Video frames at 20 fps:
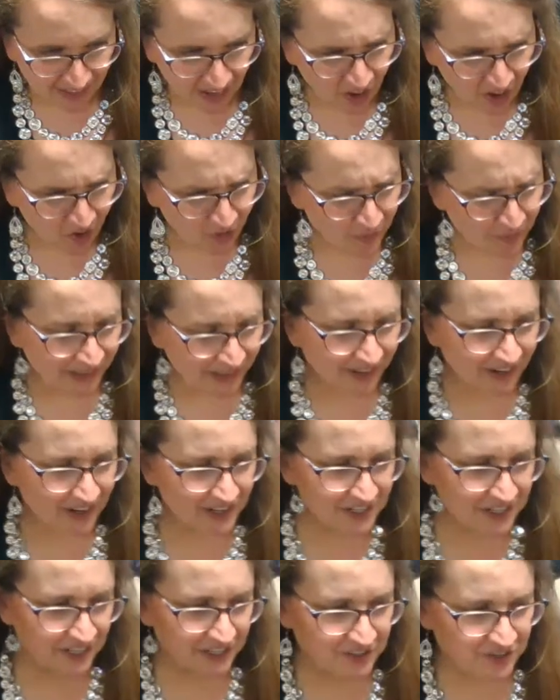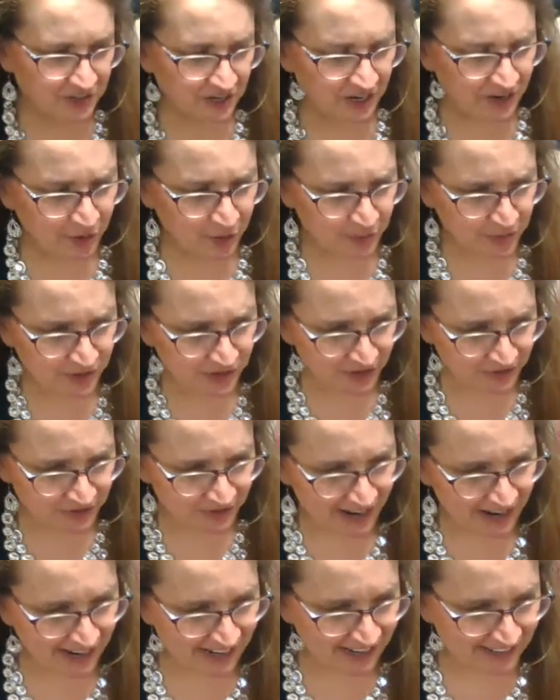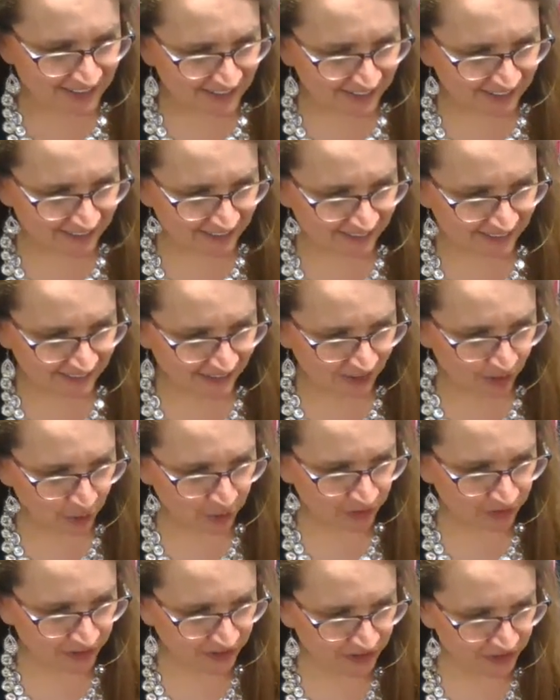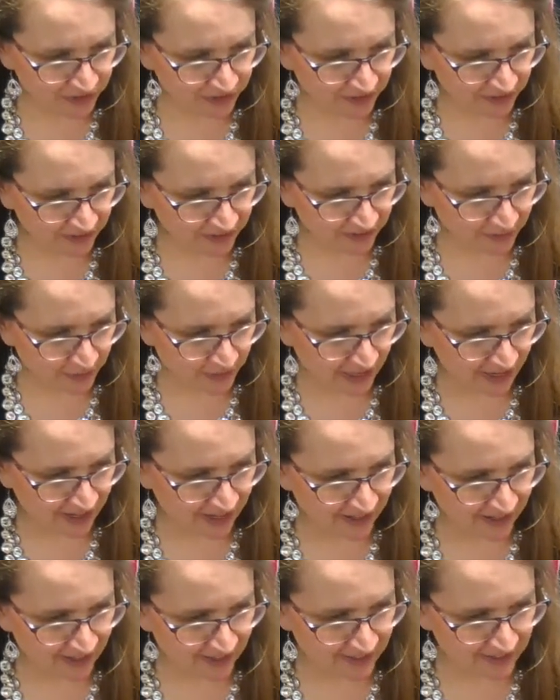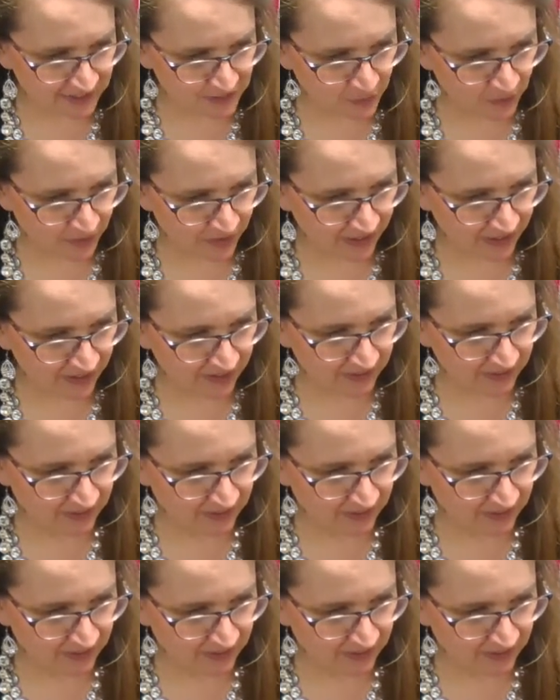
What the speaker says: Oh my gosh, Andrea, I hope you're all right. Hopefully you're feeling okay at this point.